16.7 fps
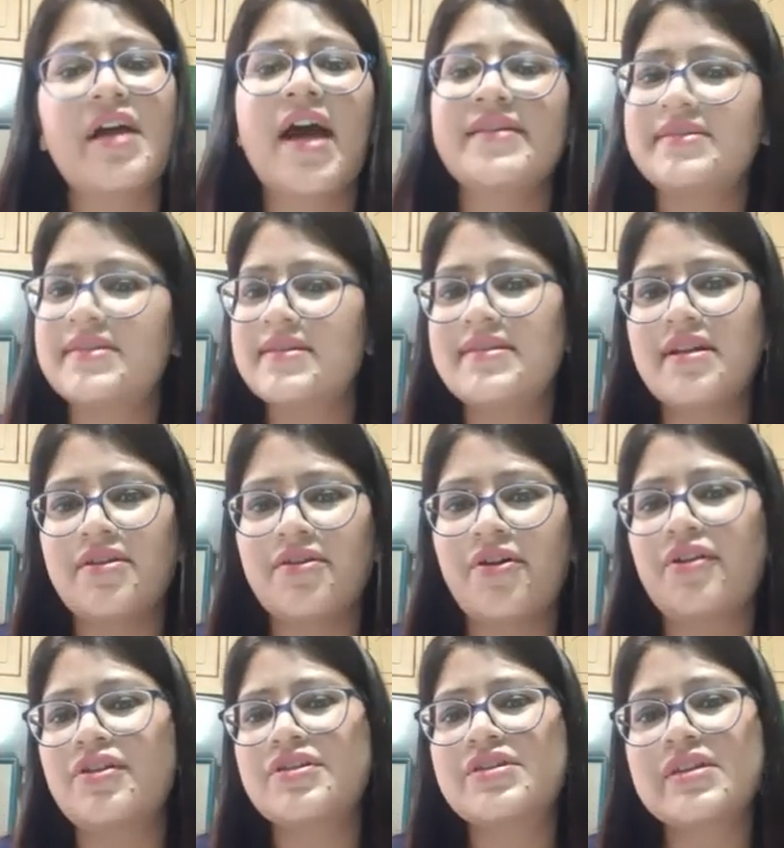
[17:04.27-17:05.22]
Answers are
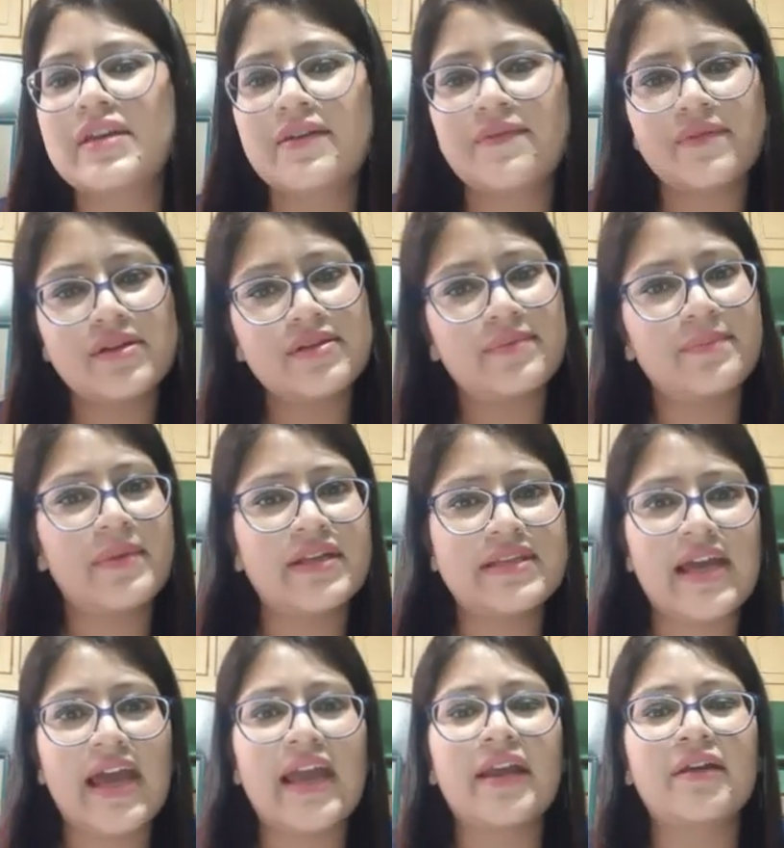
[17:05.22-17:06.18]
already given,
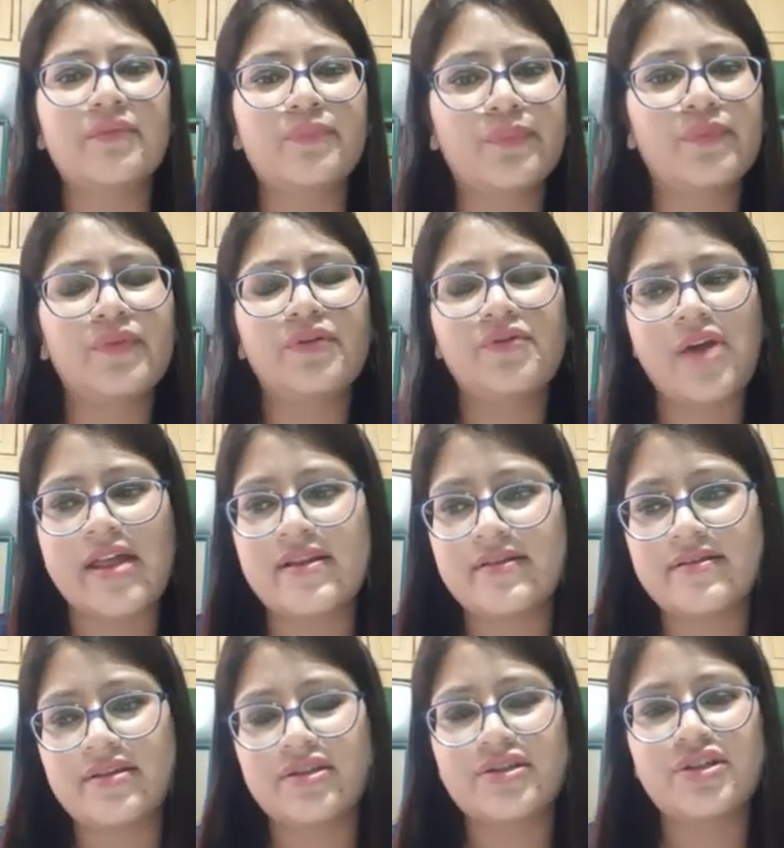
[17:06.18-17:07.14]
but I
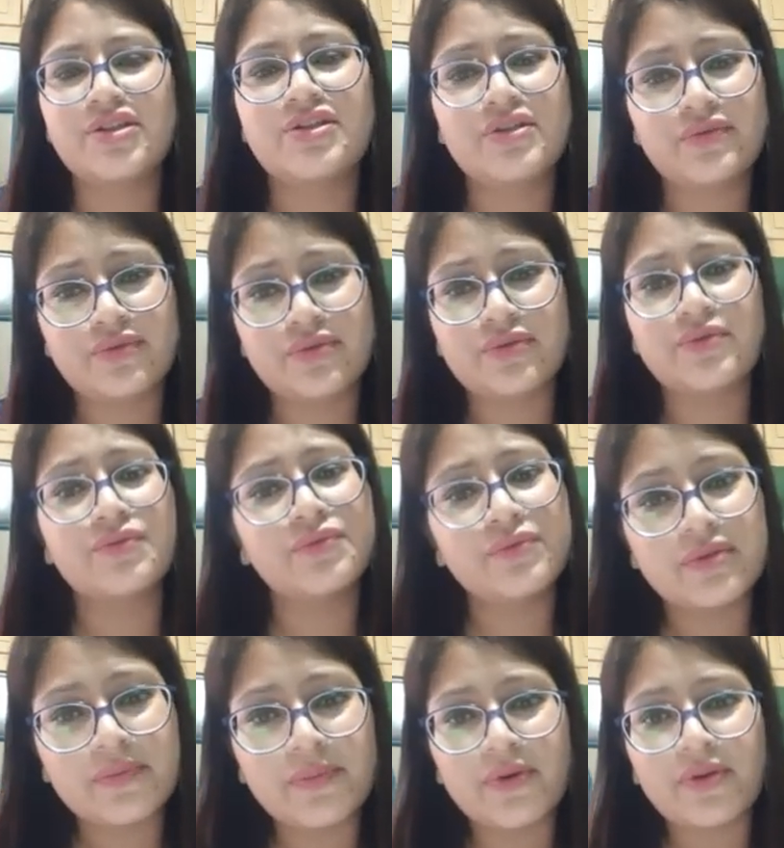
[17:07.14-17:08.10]
rather suggest you to
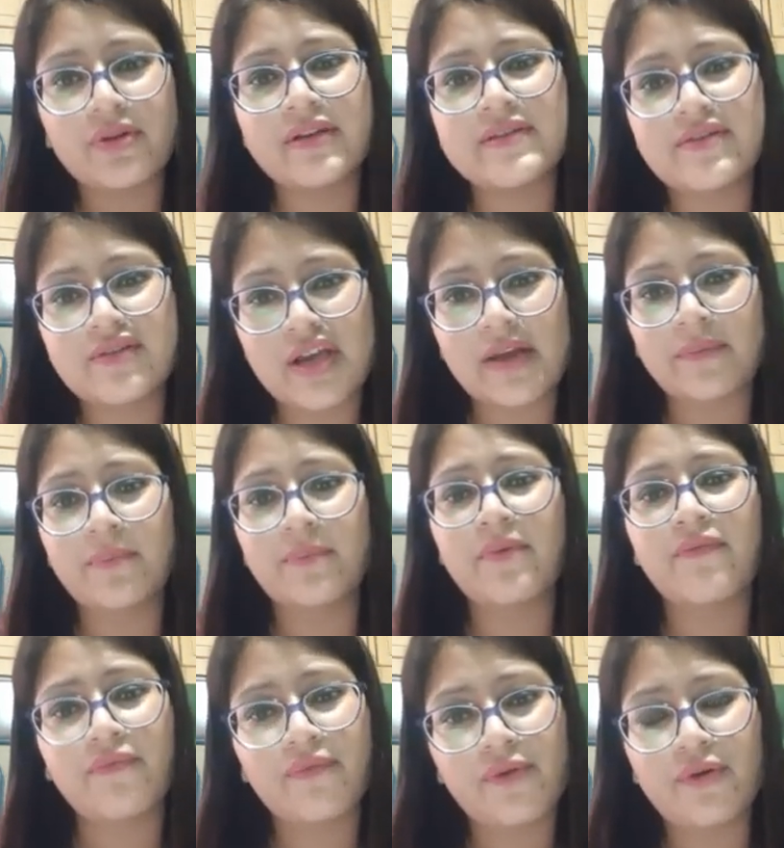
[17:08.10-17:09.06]
do the progress check
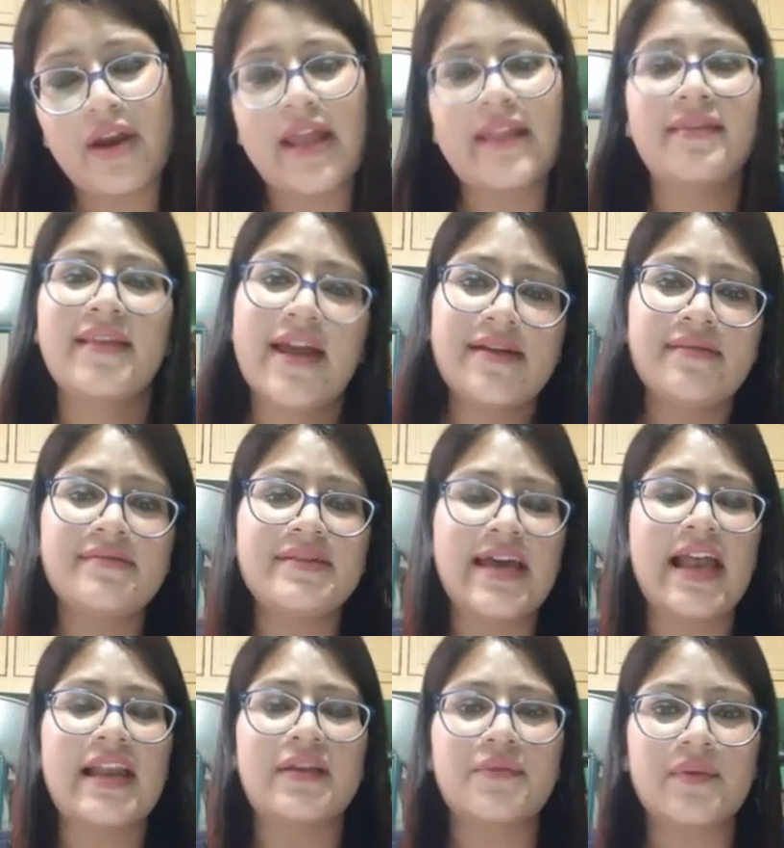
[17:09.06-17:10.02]
before and then
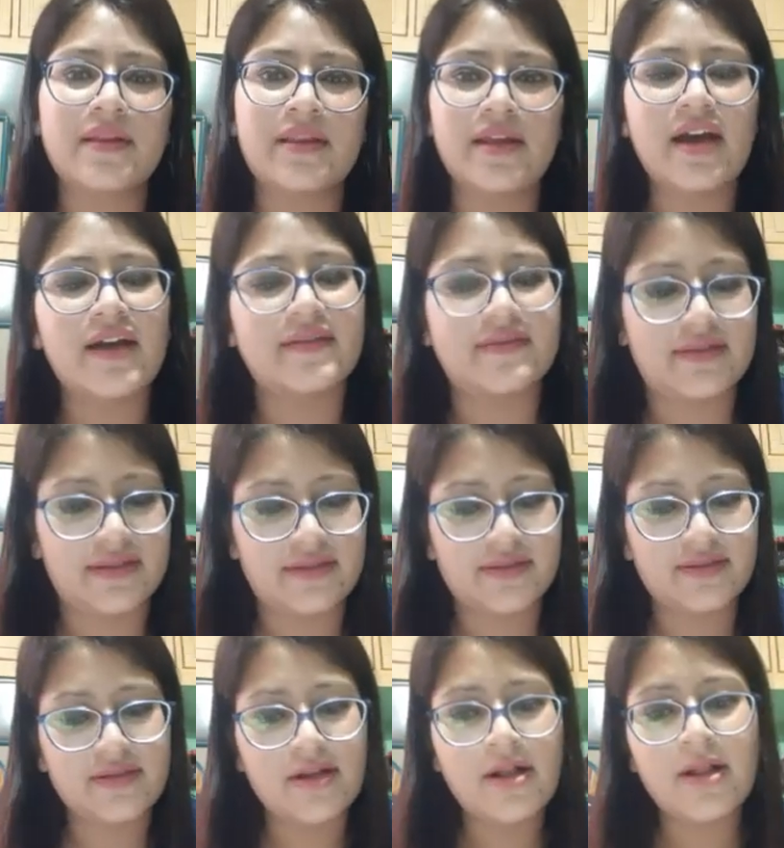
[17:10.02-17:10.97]
tally with the
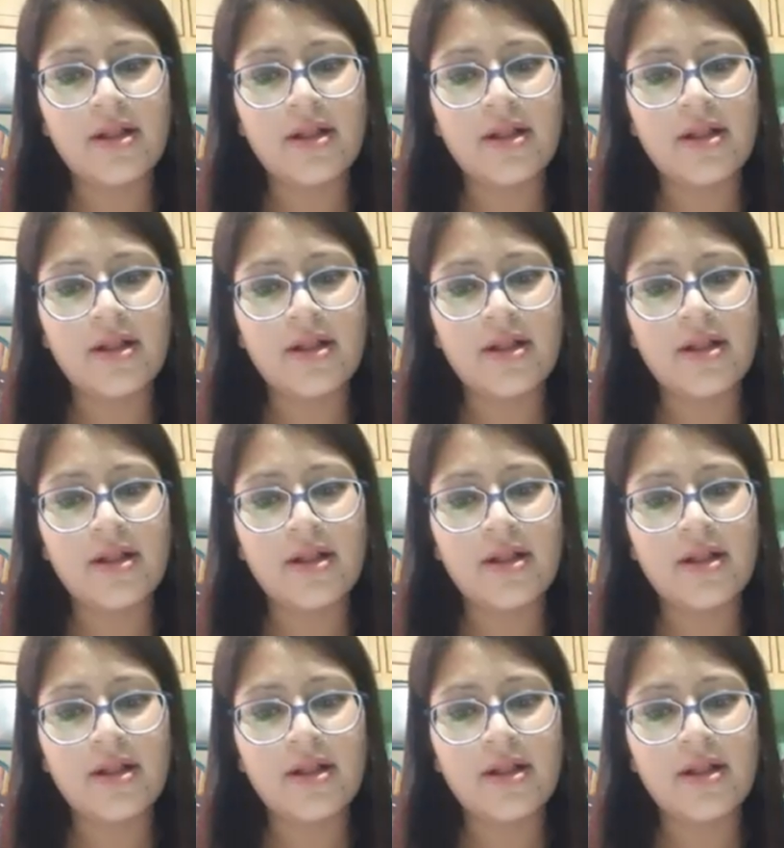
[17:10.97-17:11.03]
answers.